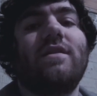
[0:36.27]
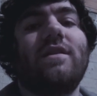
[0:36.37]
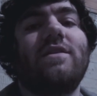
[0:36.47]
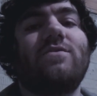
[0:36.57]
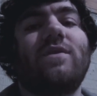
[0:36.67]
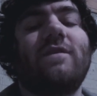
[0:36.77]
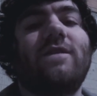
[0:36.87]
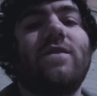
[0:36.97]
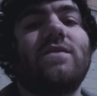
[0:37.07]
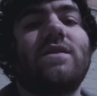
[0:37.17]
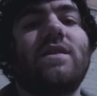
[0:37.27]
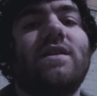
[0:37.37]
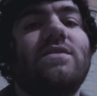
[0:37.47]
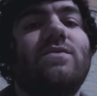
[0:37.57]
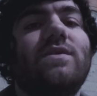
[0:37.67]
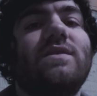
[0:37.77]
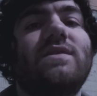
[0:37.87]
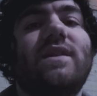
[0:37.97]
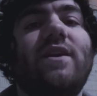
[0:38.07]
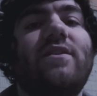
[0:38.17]
is what it feels like. It's one of the
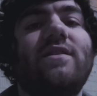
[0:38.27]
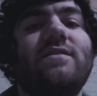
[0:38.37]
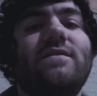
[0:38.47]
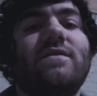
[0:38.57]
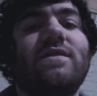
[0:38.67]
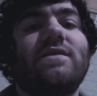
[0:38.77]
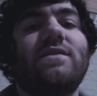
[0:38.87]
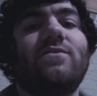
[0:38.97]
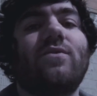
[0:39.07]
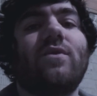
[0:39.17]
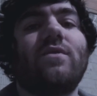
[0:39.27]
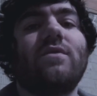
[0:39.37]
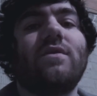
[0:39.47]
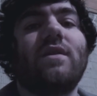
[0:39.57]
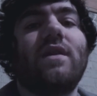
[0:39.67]
scariest feelings in the world.